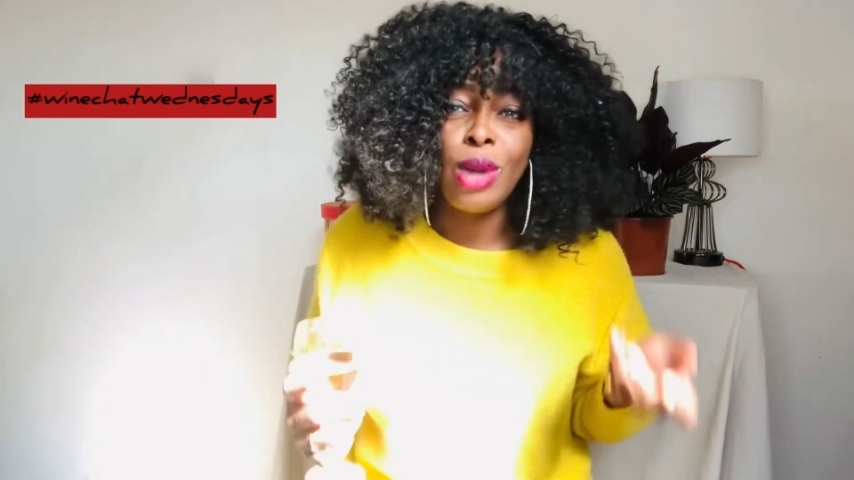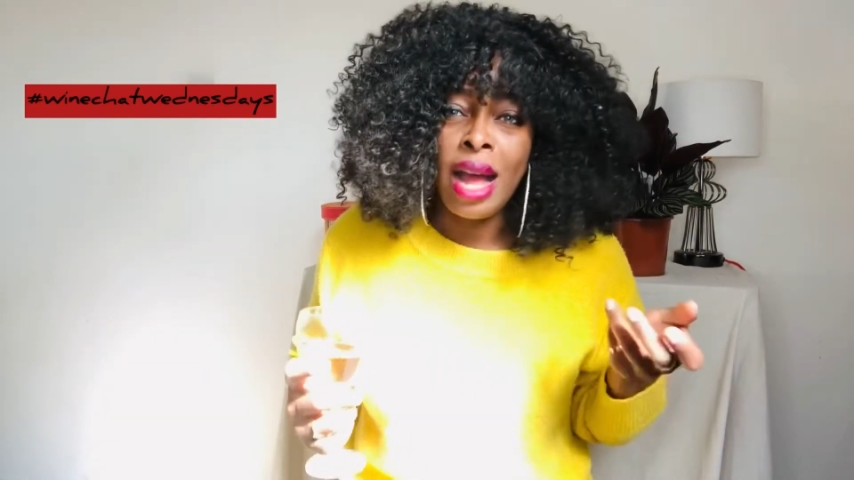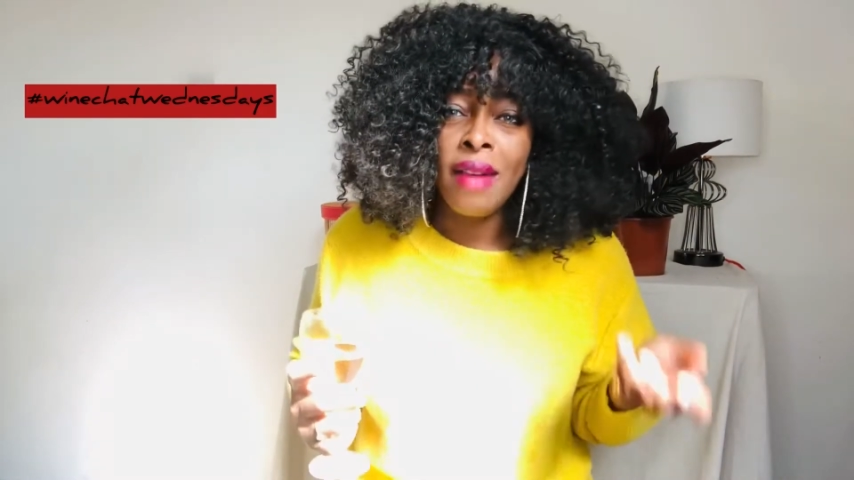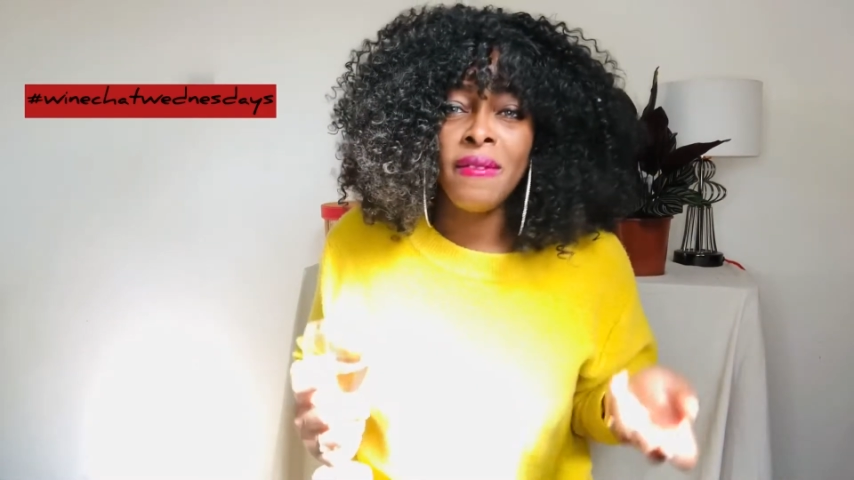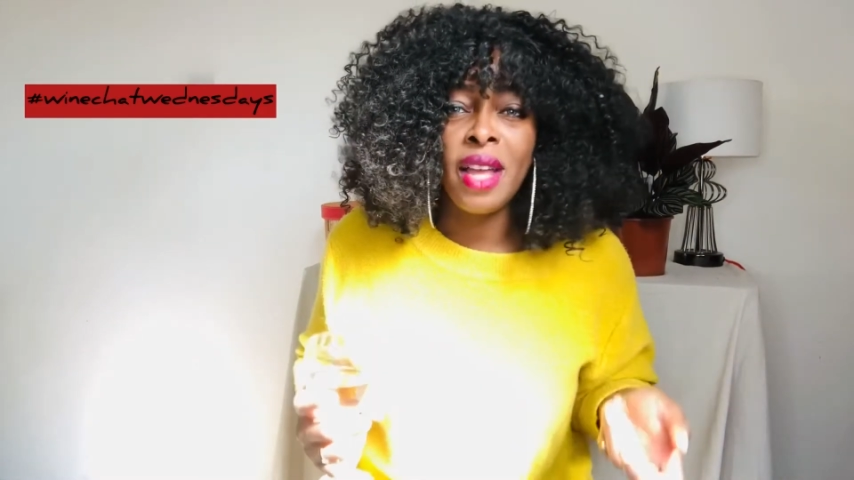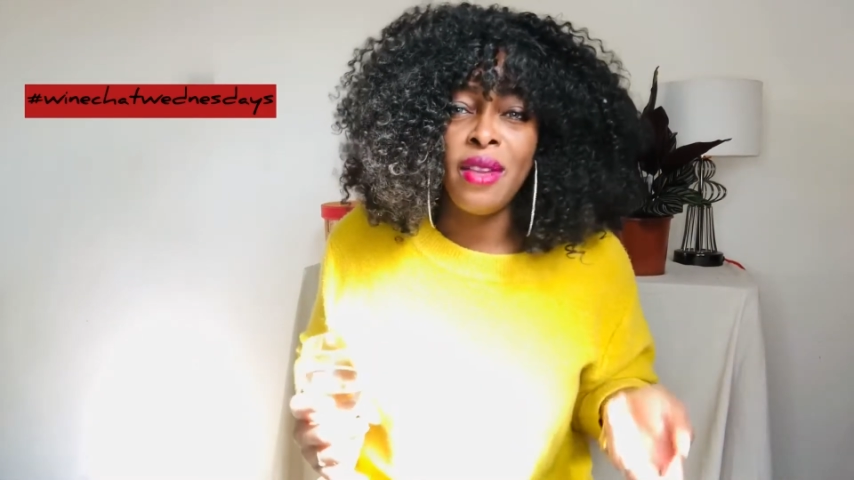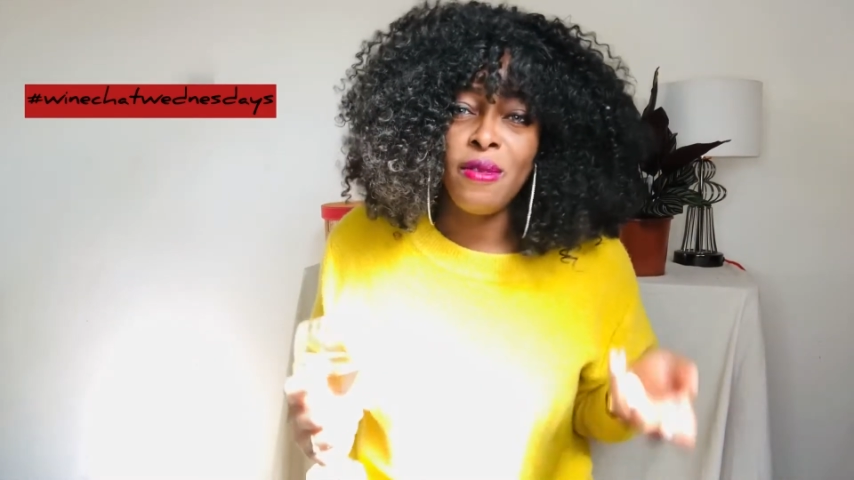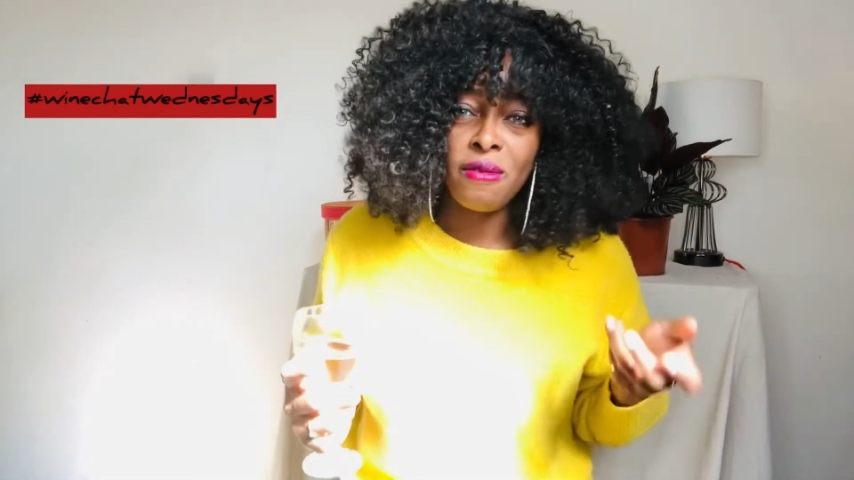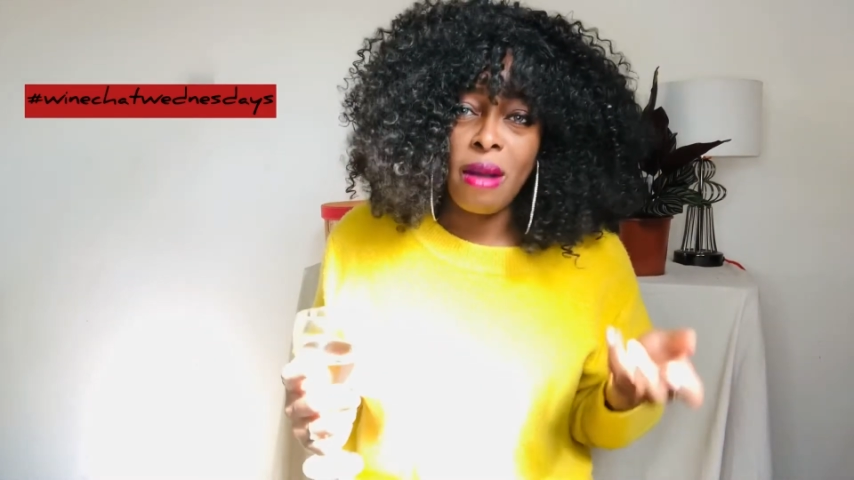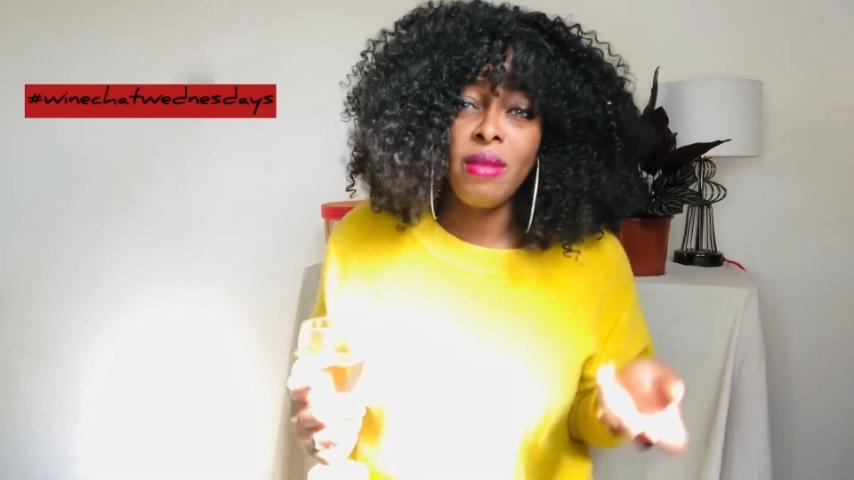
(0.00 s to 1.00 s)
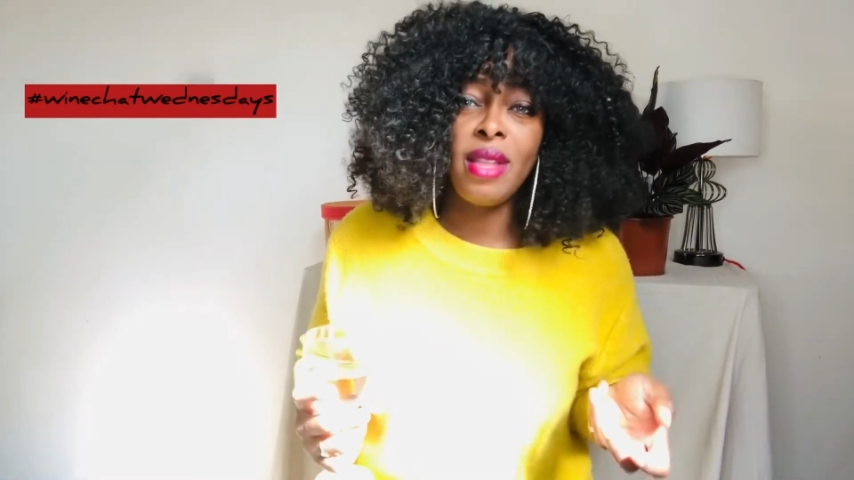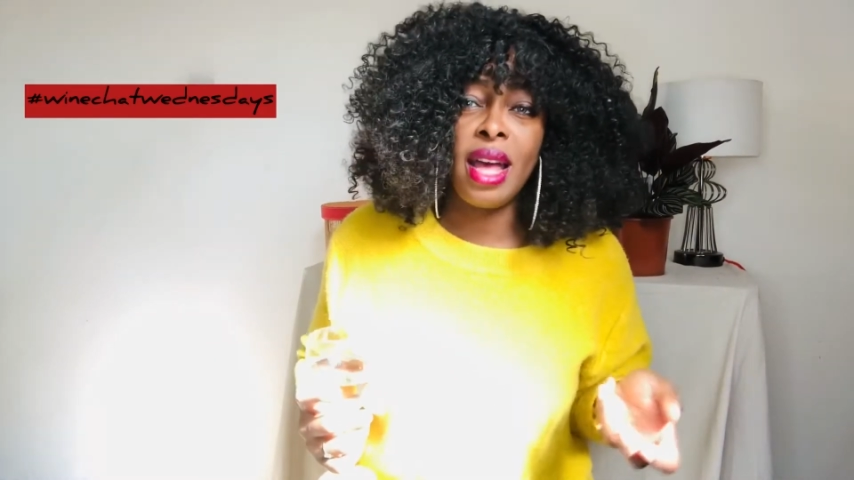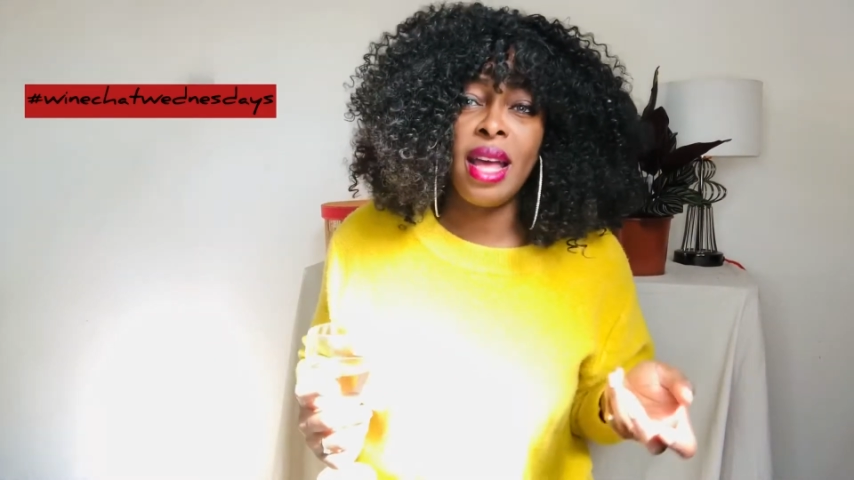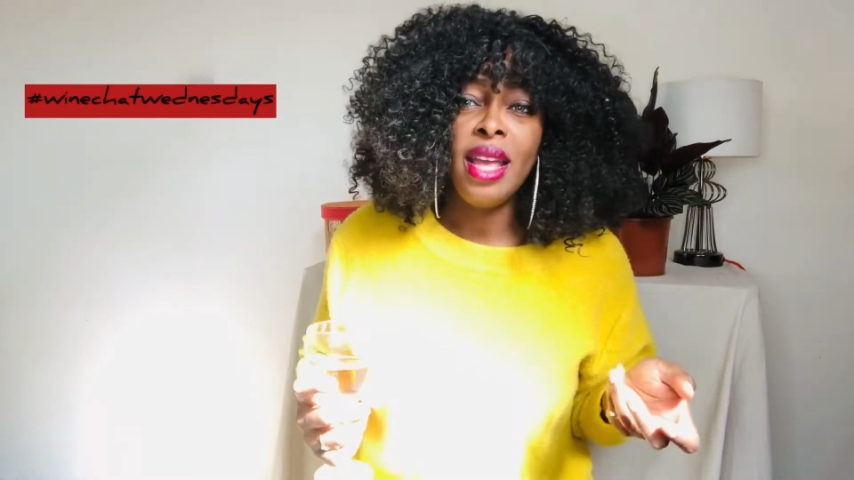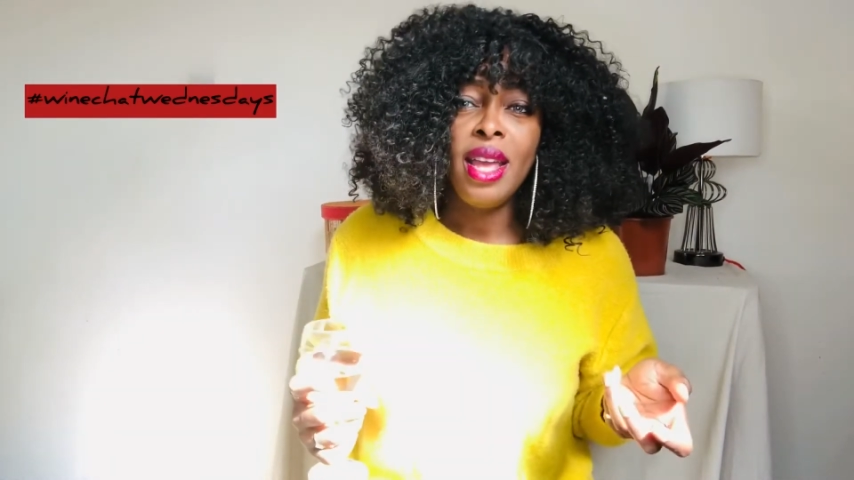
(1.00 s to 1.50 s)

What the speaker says: have that. You found that.